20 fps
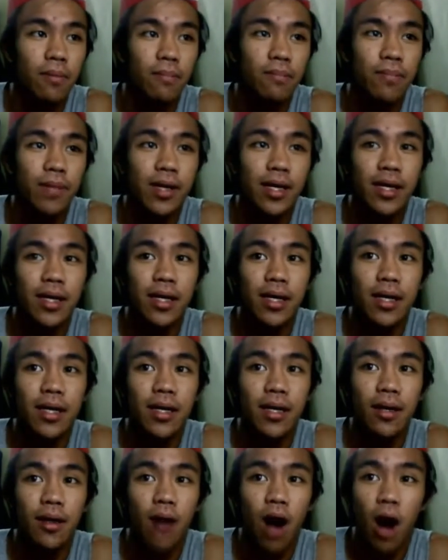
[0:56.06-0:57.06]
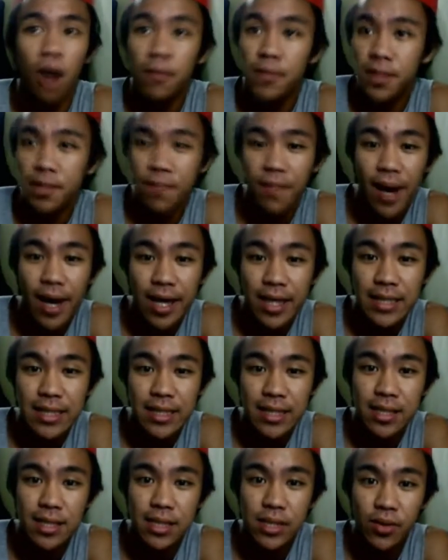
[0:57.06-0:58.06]
be
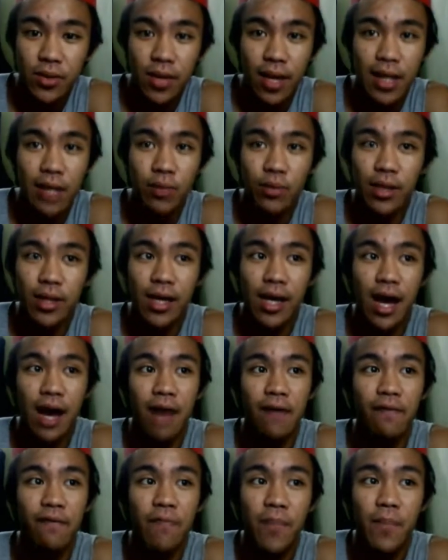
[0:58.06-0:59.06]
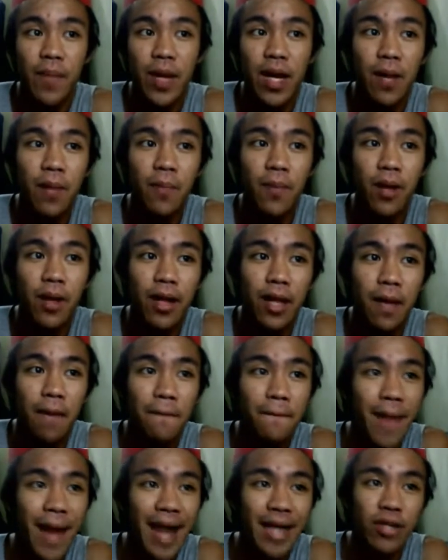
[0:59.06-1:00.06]
optimized so that we have minimal
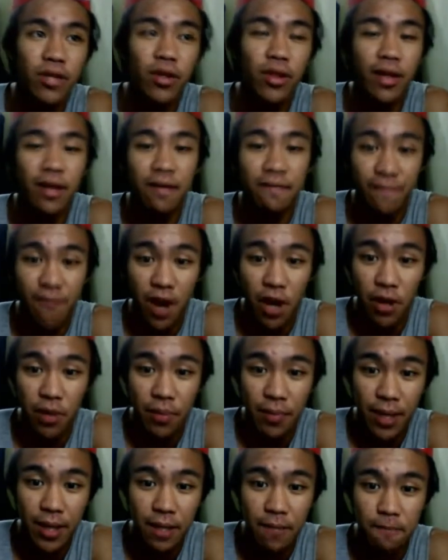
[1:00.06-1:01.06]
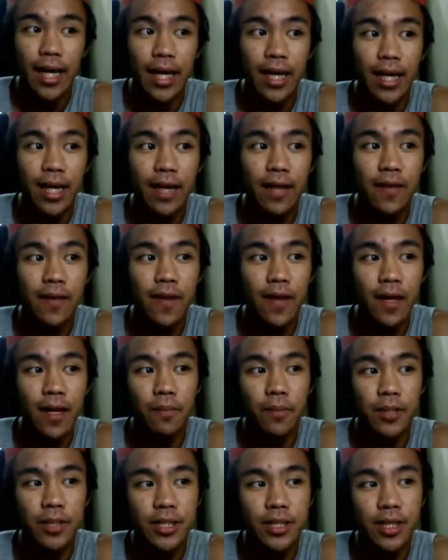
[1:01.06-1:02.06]
impact in the environment. And I think
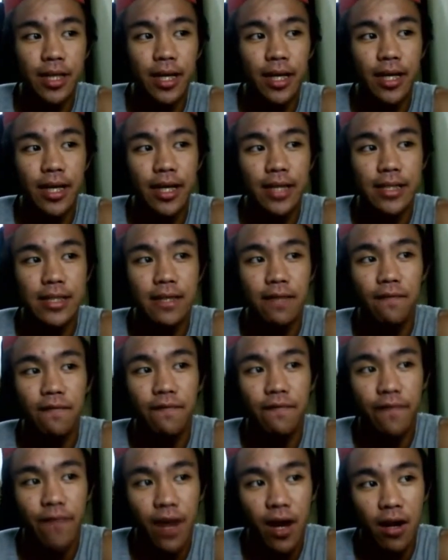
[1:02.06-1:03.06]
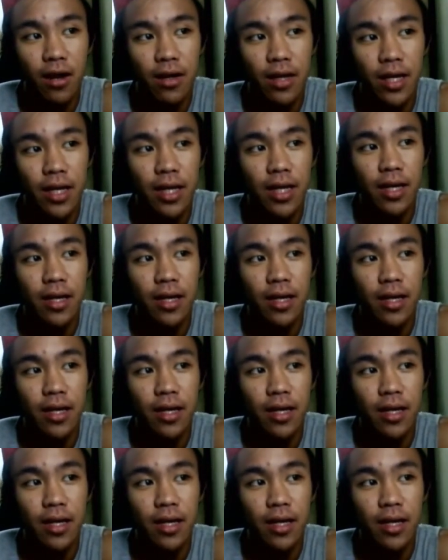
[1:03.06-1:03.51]
personally it's a very